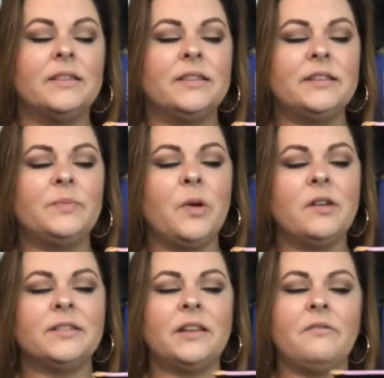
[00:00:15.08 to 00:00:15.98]
This
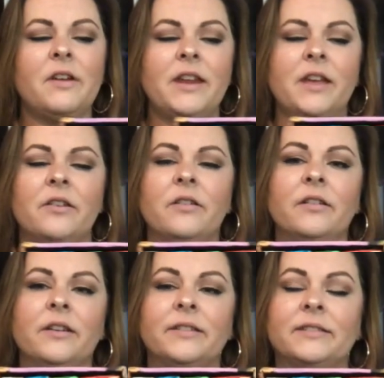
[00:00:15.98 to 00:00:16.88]
box set right here
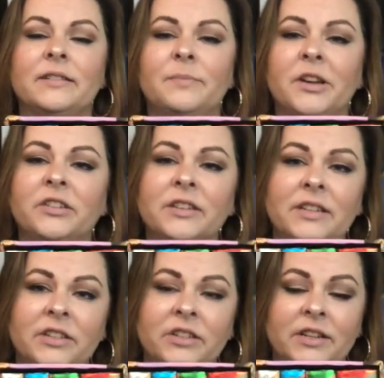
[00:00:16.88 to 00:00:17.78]
is a special
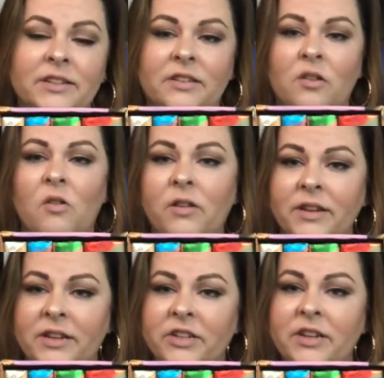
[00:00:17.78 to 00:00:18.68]
edition. It's the gold
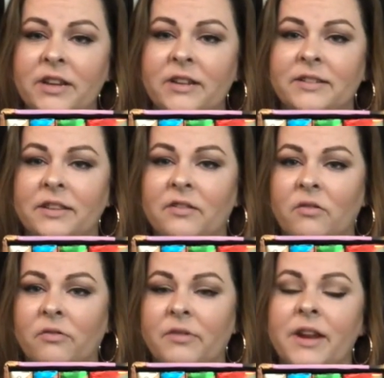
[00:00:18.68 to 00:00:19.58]
edition. You see the
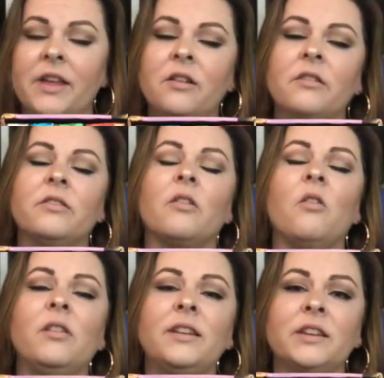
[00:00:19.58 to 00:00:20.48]
gold right here, the
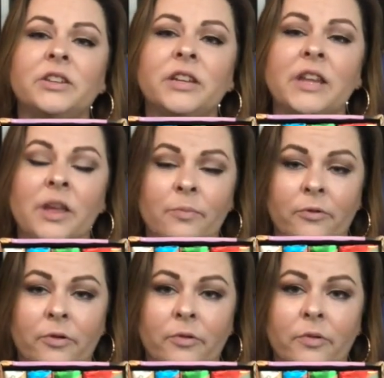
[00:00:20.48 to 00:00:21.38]
gold edition
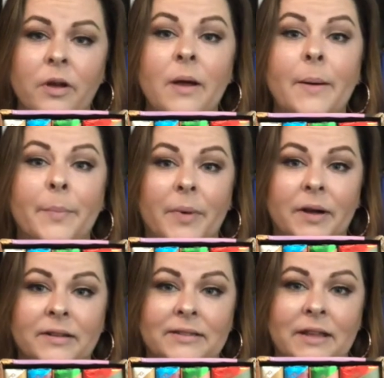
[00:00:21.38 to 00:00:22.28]
Hebrew
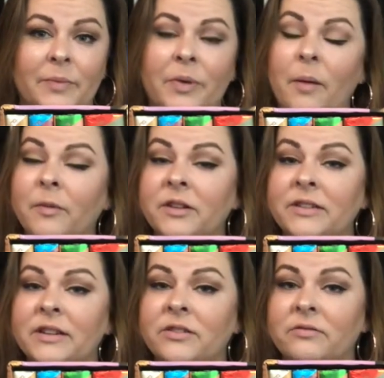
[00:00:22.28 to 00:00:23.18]
box set
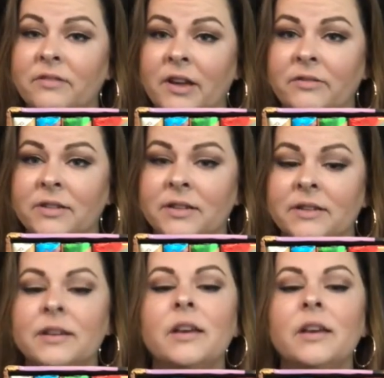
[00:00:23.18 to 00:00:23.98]
published in 2000.